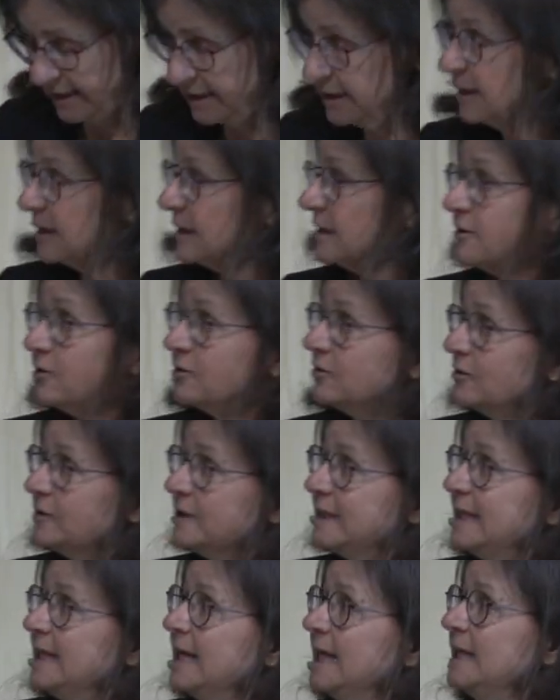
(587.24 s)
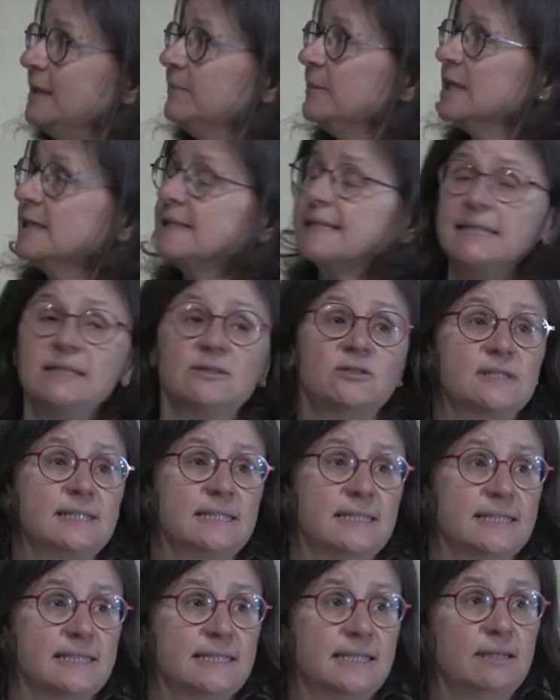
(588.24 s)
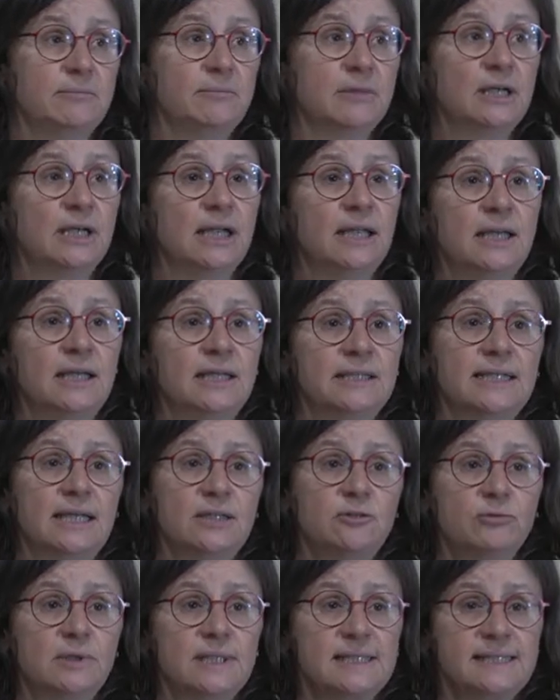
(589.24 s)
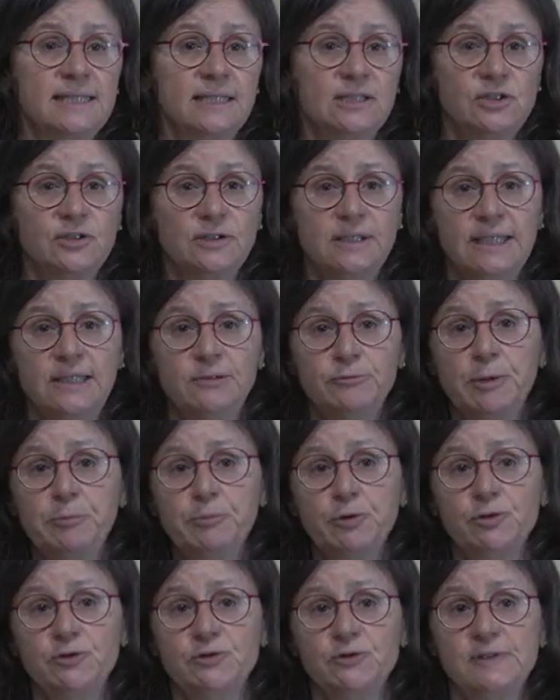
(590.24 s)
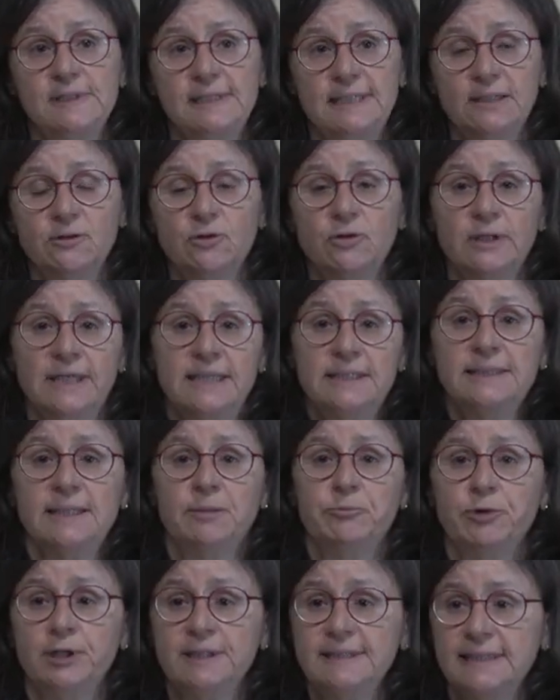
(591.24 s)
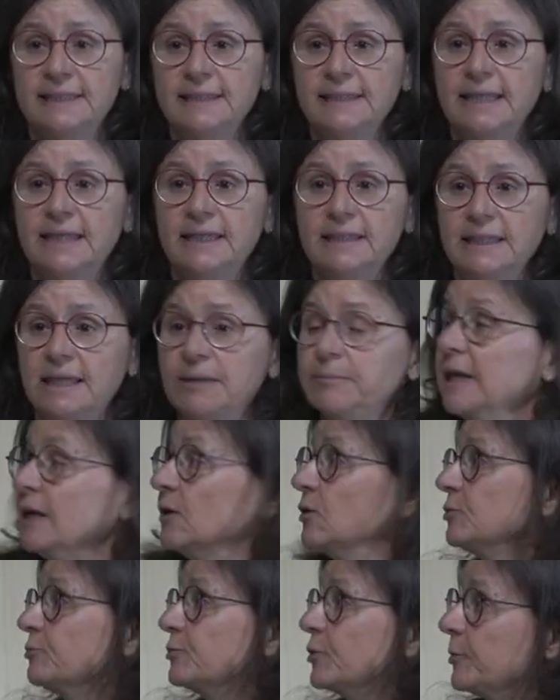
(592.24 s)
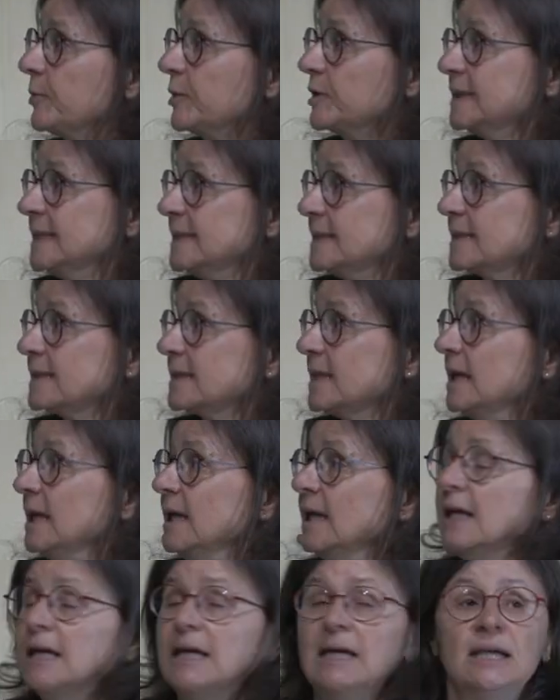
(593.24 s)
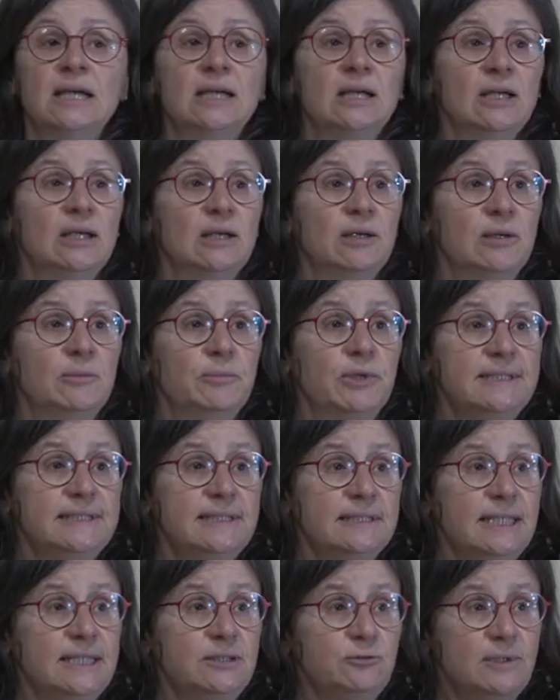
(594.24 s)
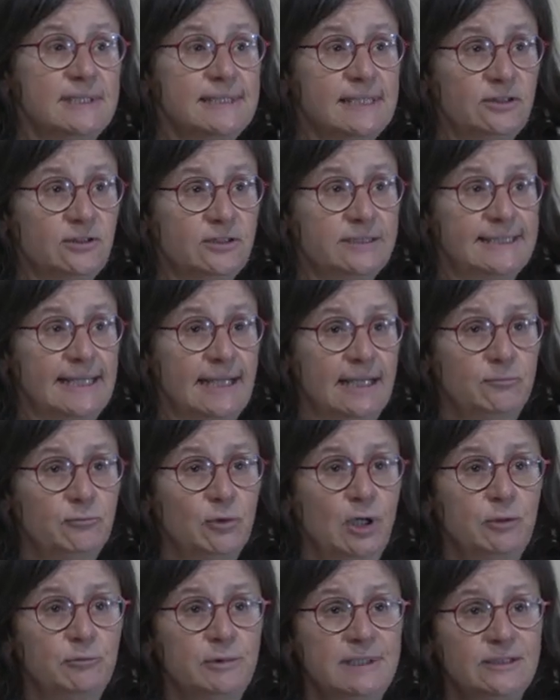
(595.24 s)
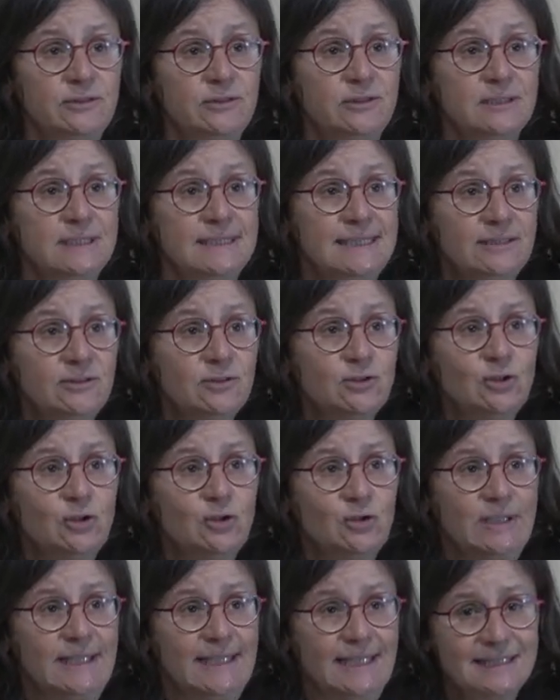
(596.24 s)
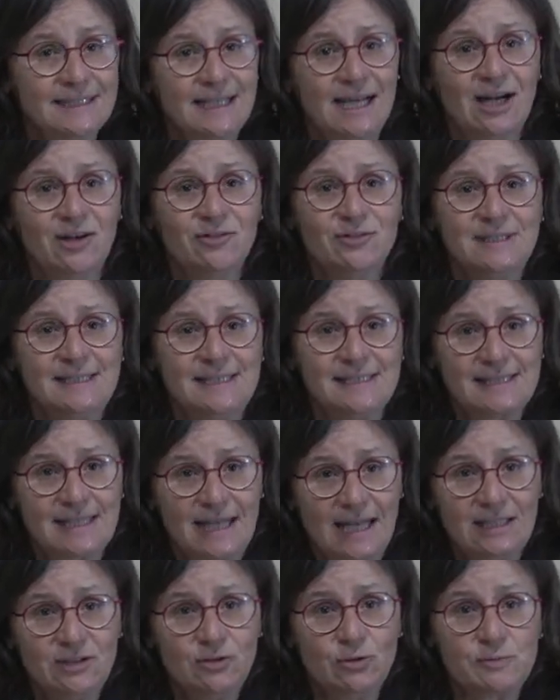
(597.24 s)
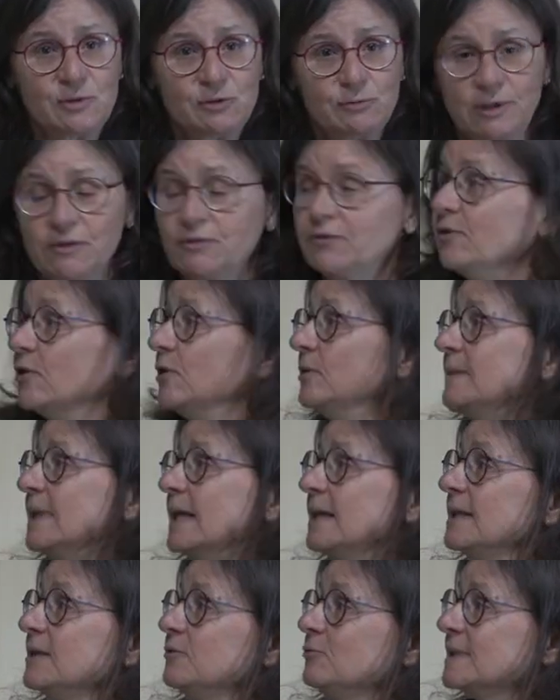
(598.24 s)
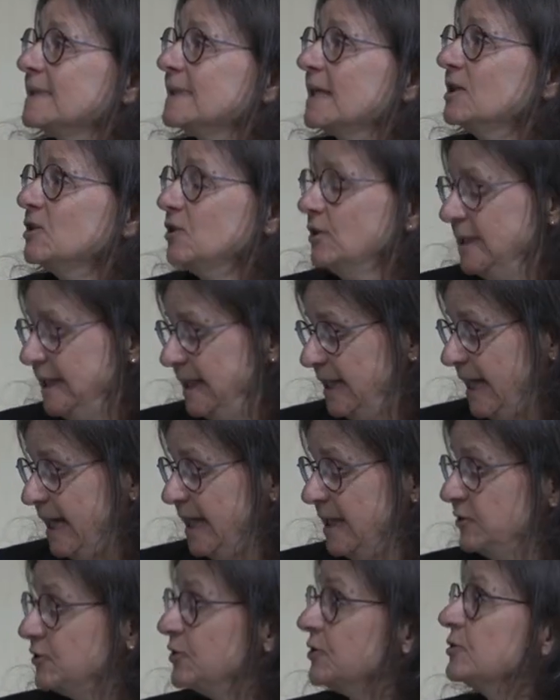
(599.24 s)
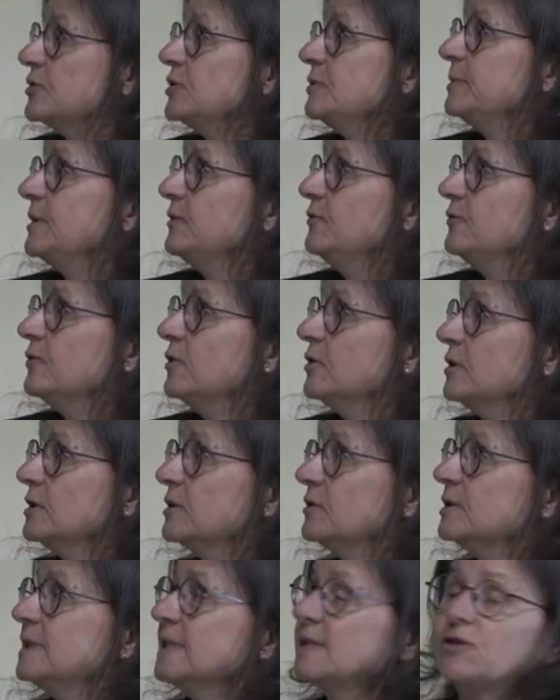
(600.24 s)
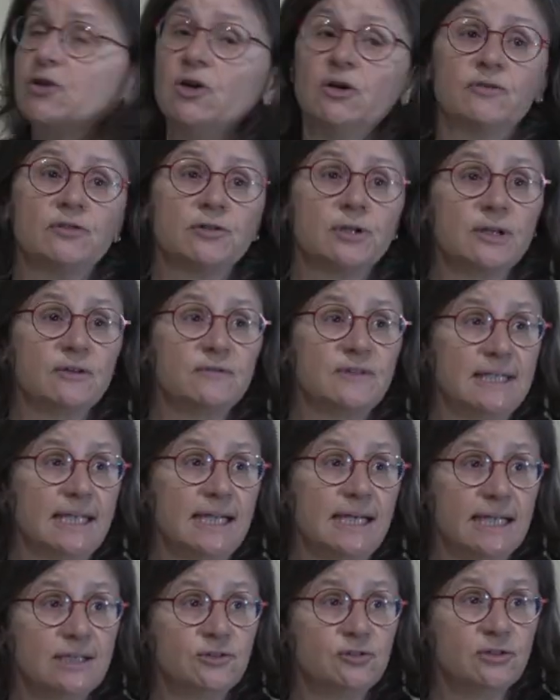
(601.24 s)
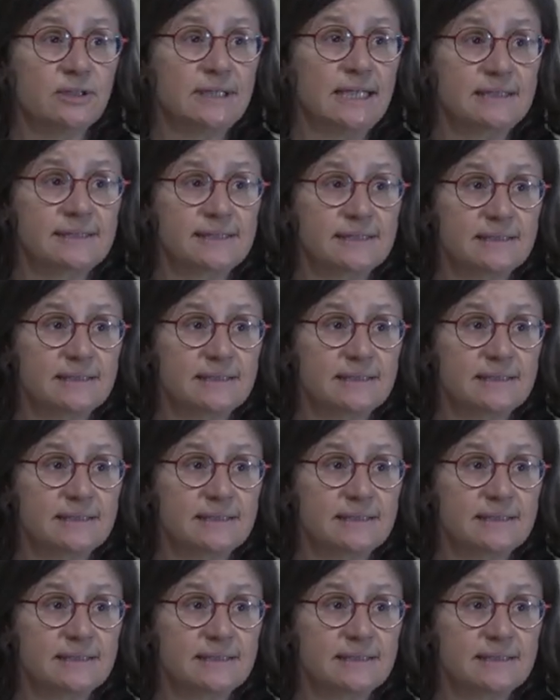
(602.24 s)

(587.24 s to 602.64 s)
in the, the elements in a system that was actually reproducing or interpreting their chemical properties. But it was at a time where we didn't know yet how these atoms were formed, and it was actually eight years before the discovery of the electron